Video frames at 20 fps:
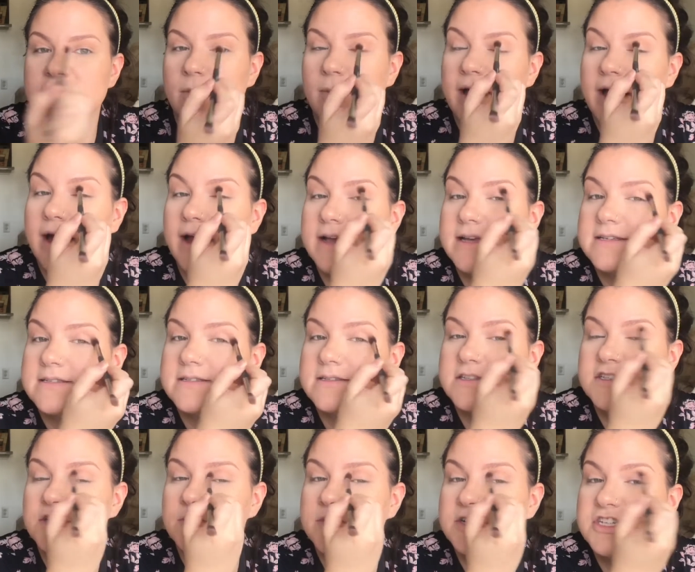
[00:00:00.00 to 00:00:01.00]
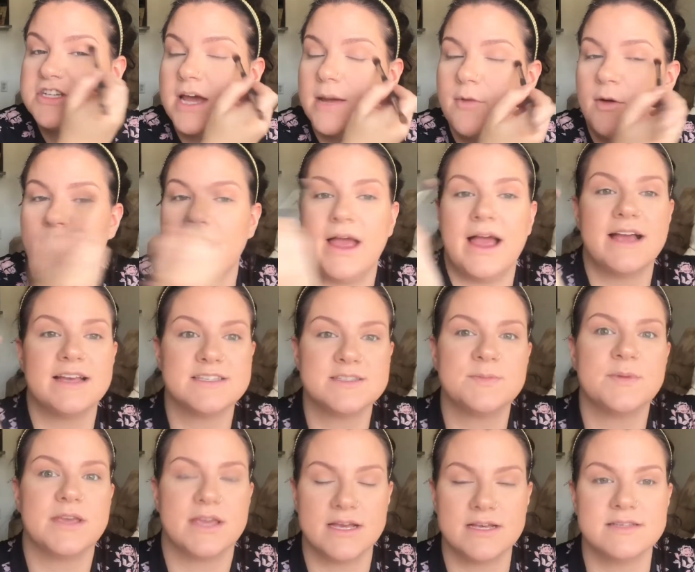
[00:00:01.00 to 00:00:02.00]
time on my eyes
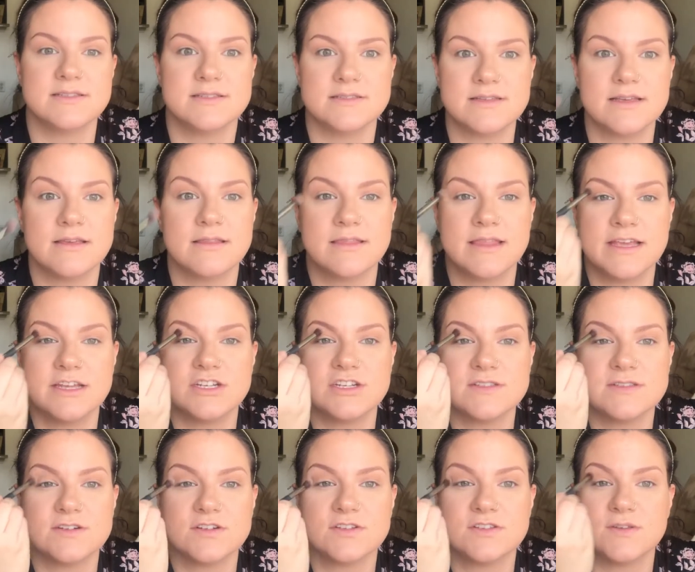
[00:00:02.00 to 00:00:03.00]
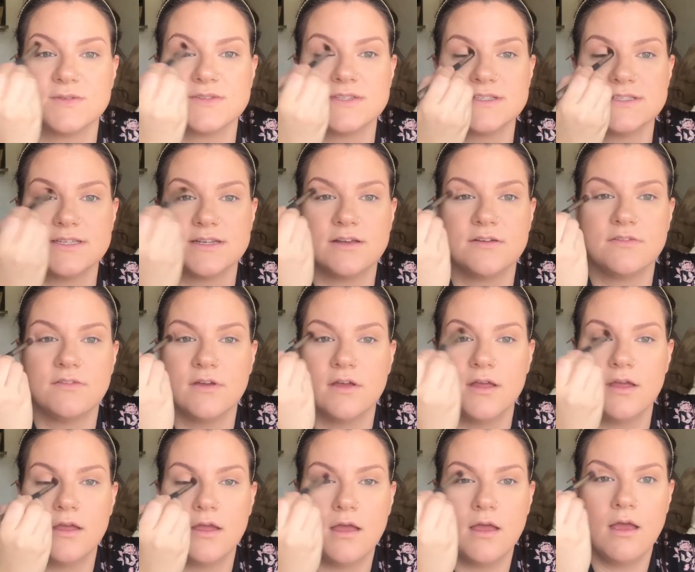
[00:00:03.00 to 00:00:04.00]
because they just are so sensitive.
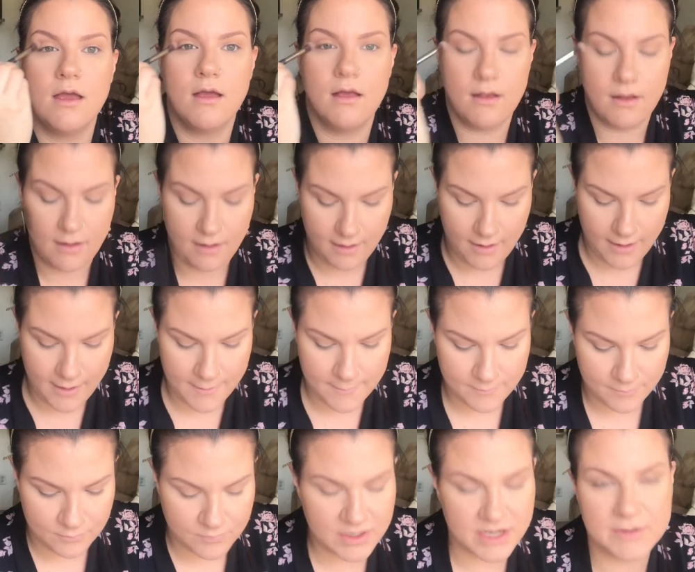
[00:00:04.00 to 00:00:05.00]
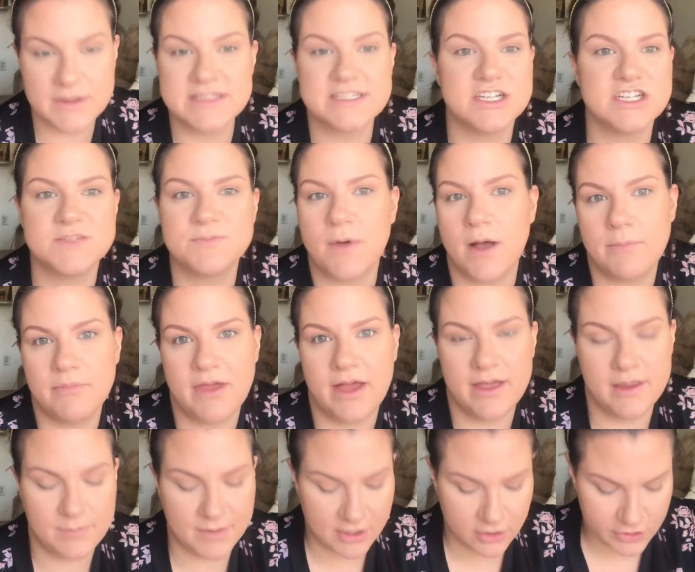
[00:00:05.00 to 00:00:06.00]
But anyways, I just pop that
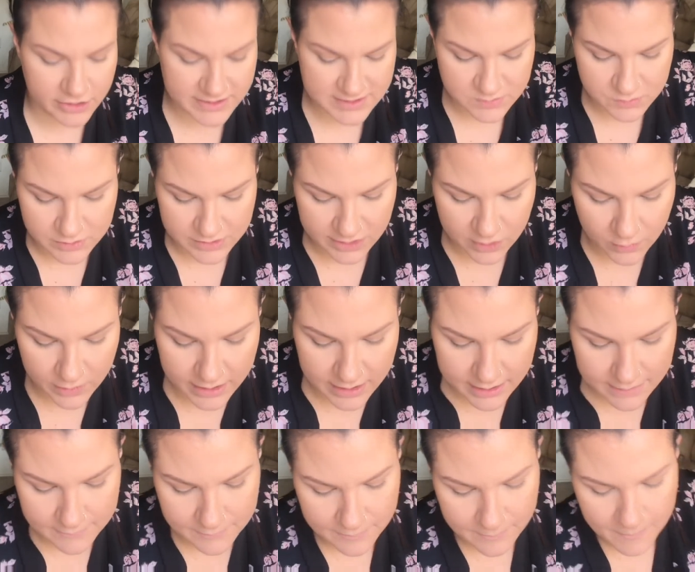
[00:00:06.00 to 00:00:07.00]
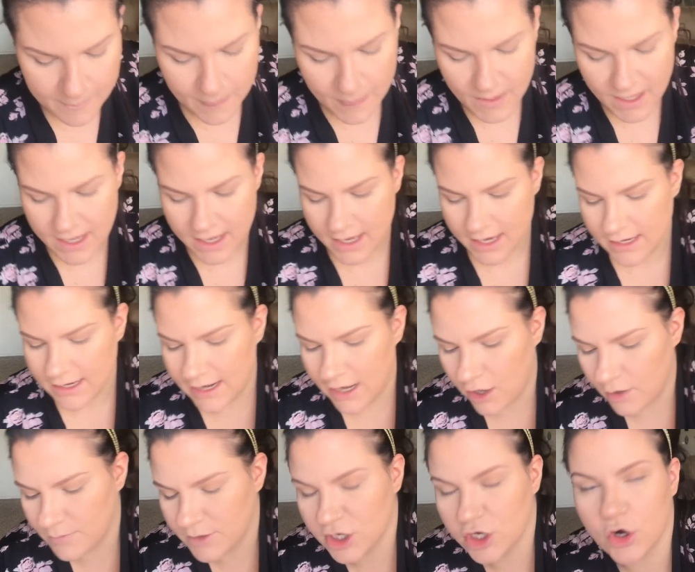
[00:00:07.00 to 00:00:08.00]
in my crease really quick.
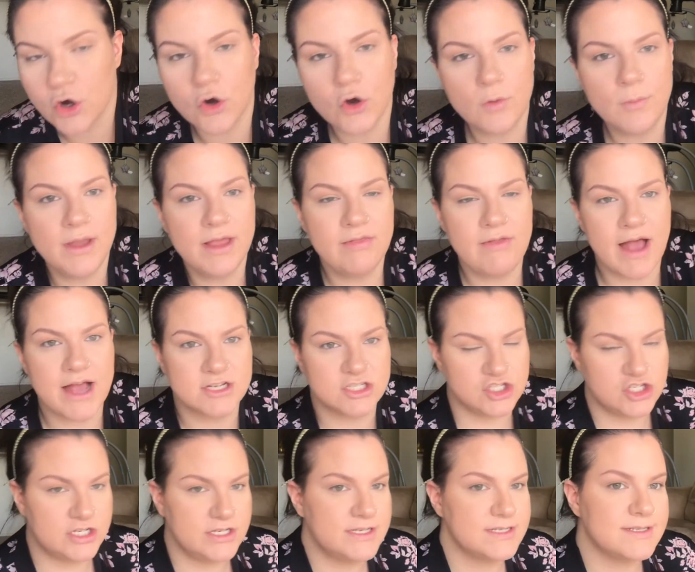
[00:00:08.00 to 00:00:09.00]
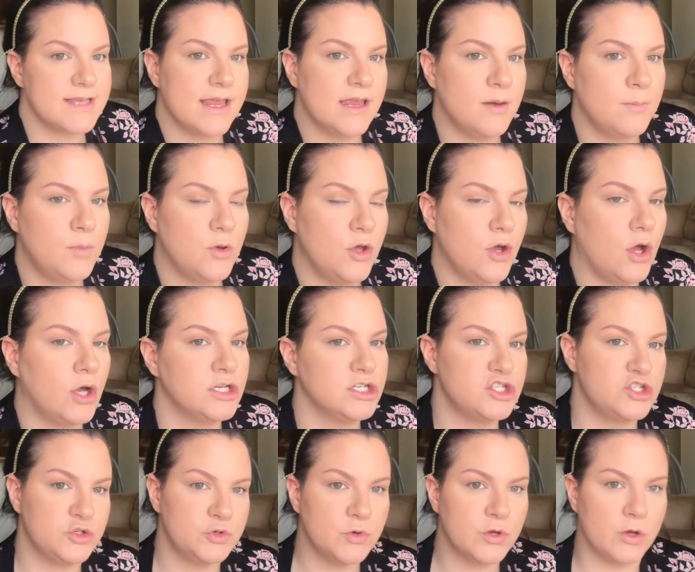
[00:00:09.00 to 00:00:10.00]
Now I'm gonna curl my lashes and put on
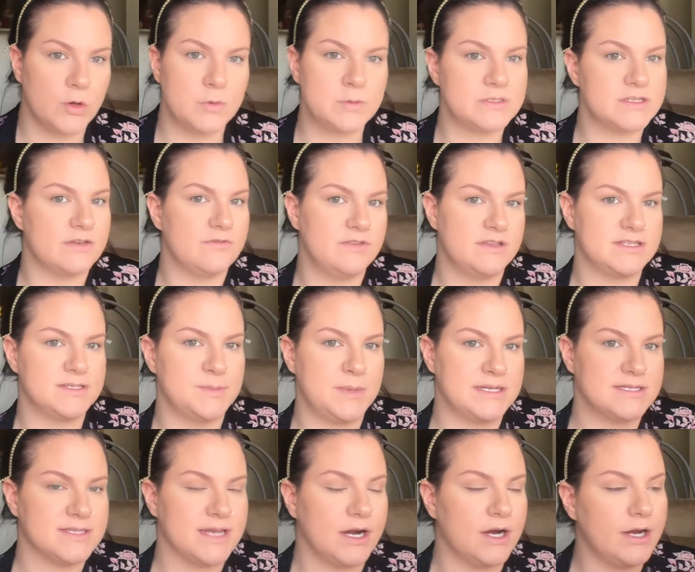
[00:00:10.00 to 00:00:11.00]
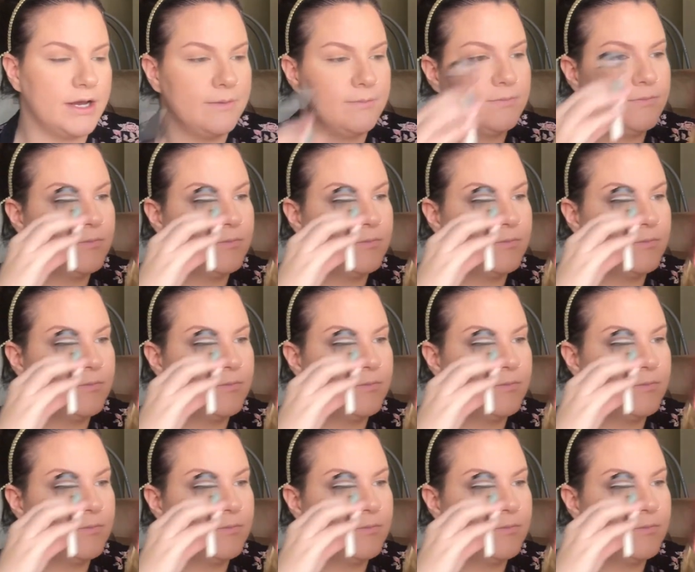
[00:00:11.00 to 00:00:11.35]
2 coats of this mascara.